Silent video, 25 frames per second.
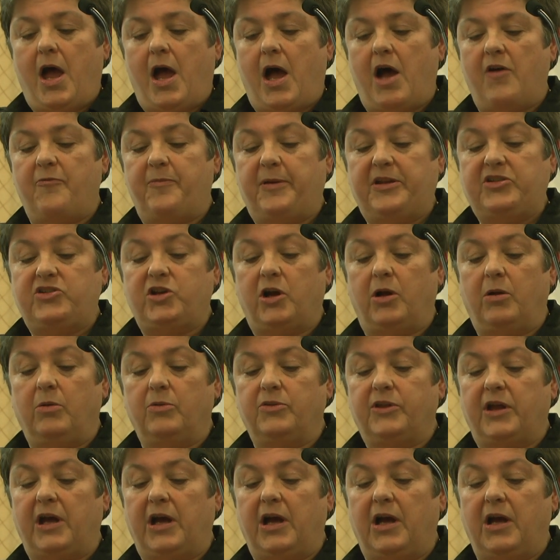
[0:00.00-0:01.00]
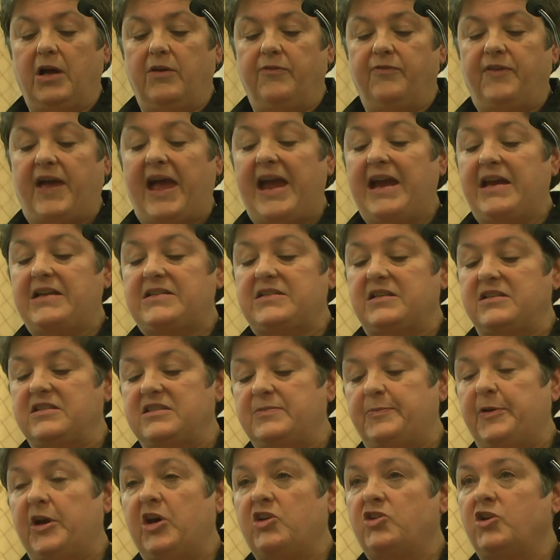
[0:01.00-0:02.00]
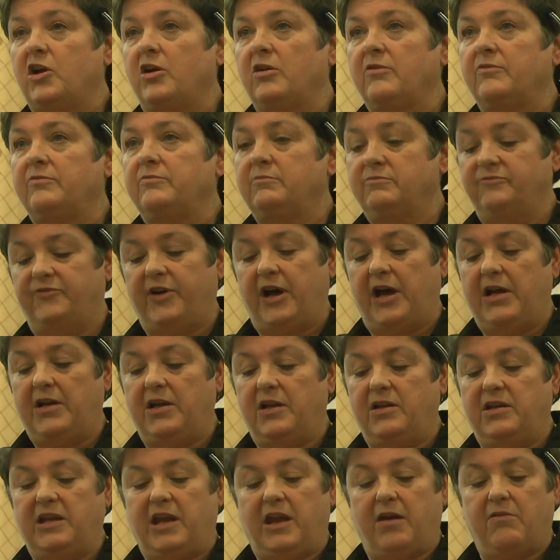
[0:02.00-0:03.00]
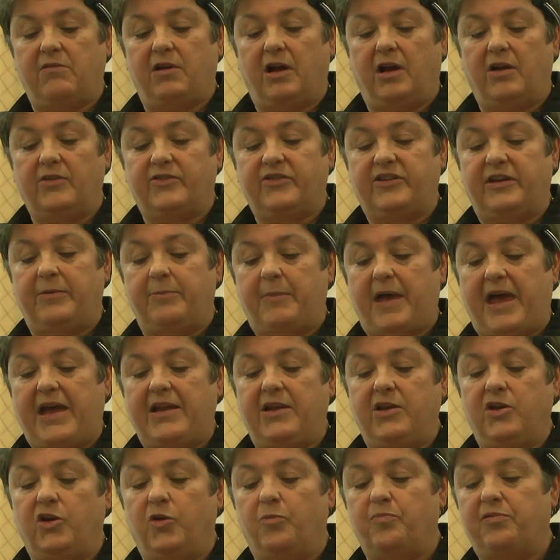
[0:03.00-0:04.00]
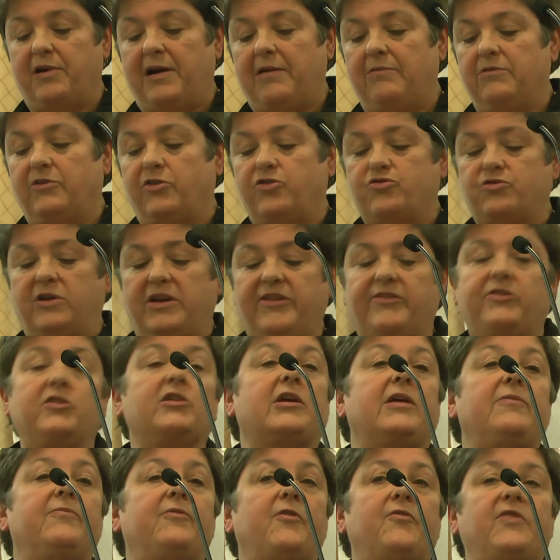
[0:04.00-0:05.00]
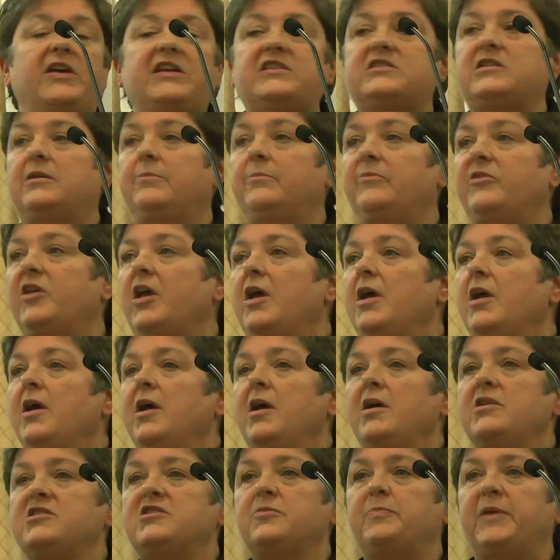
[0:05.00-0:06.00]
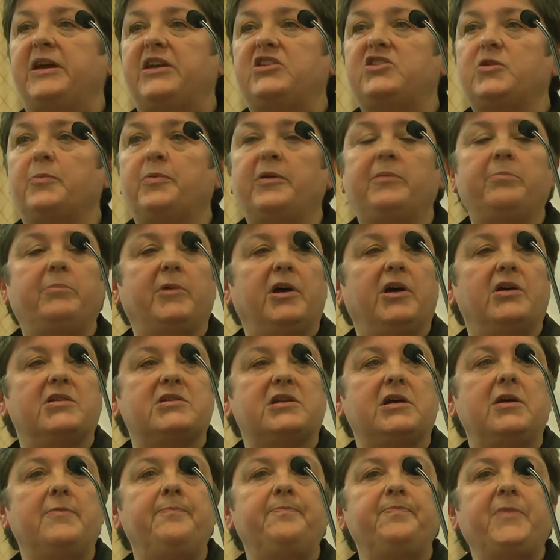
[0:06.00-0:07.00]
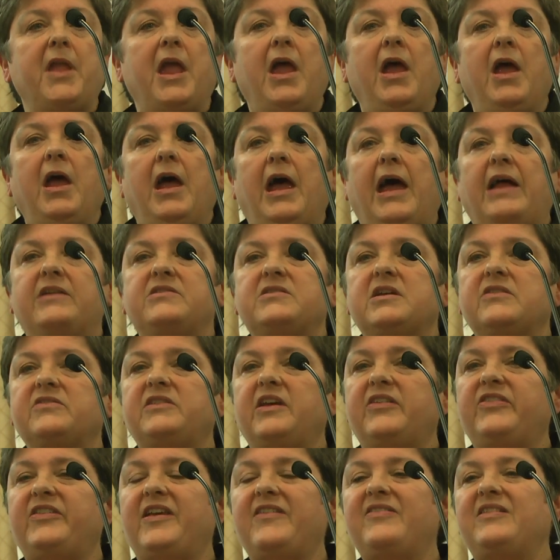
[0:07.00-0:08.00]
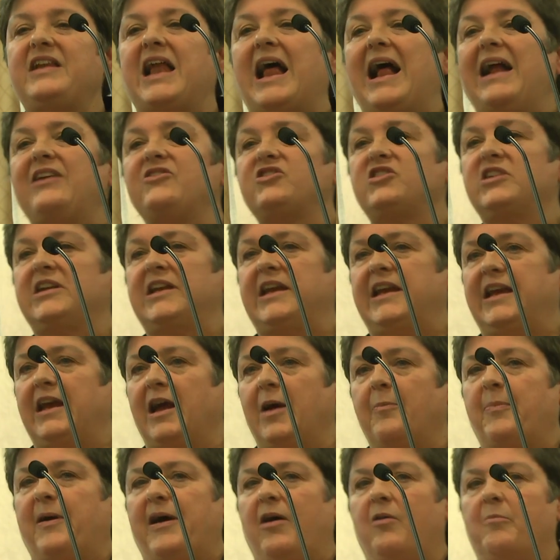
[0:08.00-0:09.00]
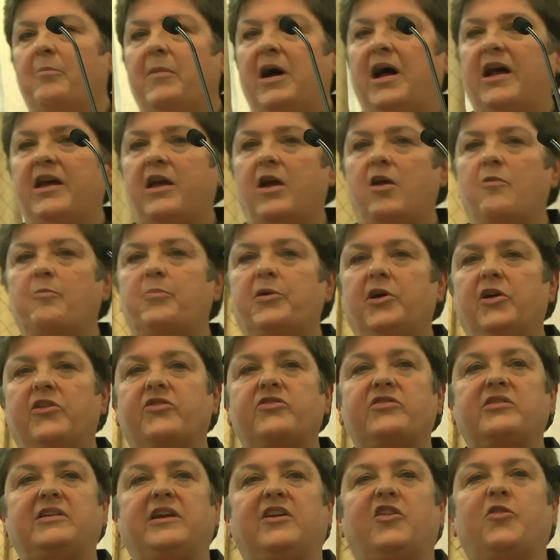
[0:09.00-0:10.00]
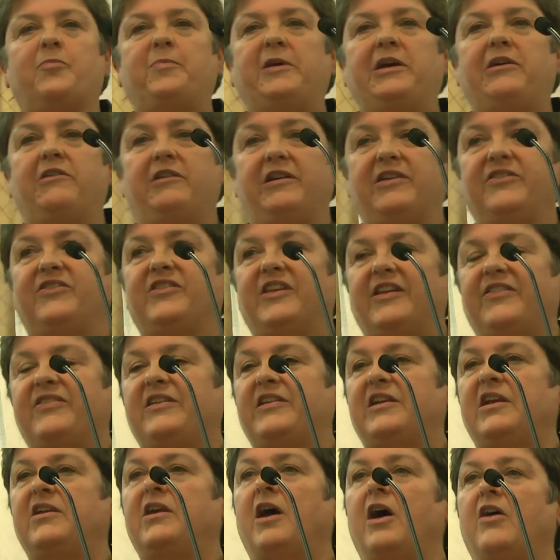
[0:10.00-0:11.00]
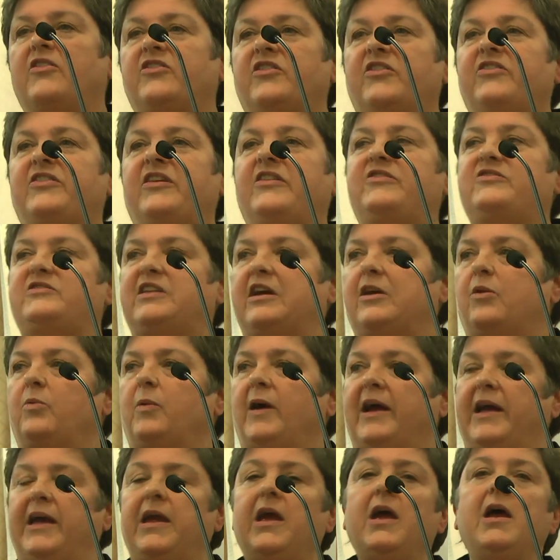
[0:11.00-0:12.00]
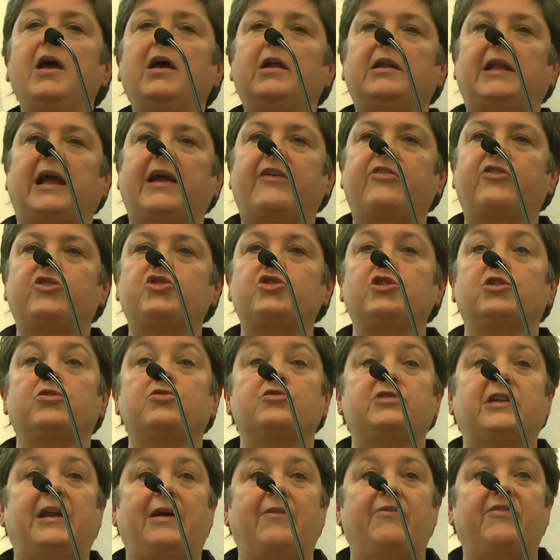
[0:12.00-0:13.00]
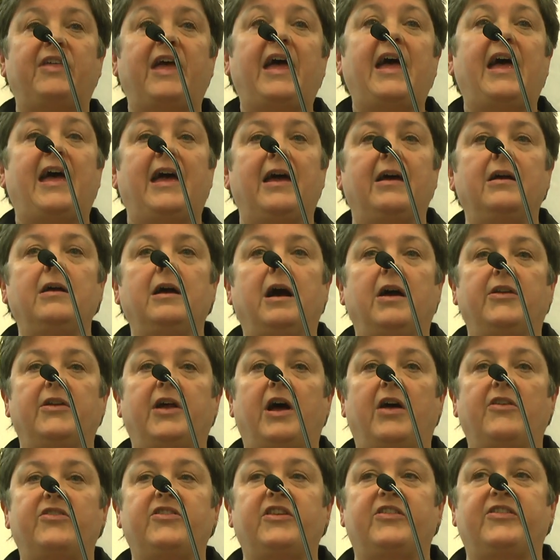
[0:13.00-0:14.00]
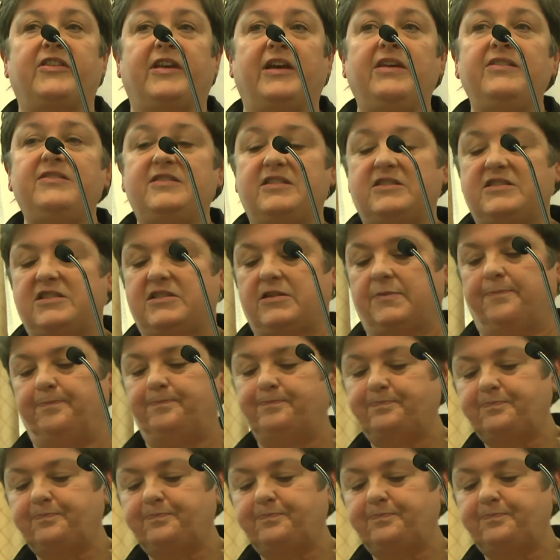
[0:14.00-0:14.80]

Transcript: I've been told that I've egged and spurred on violent neo-Nazi men who prowl the streets looking for victims to beat up and murder. And this isn't actually about my own personal experiences in a narcissistic way, like the children out there are narcissists.